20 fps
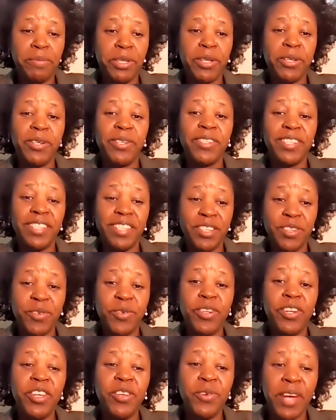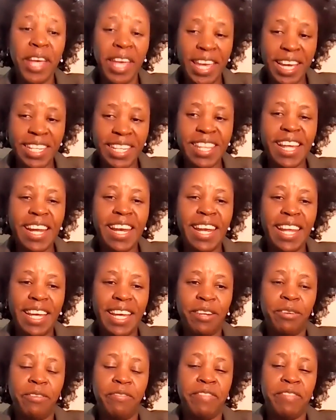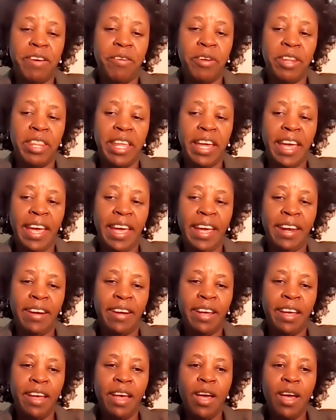because you hit the nail on the head.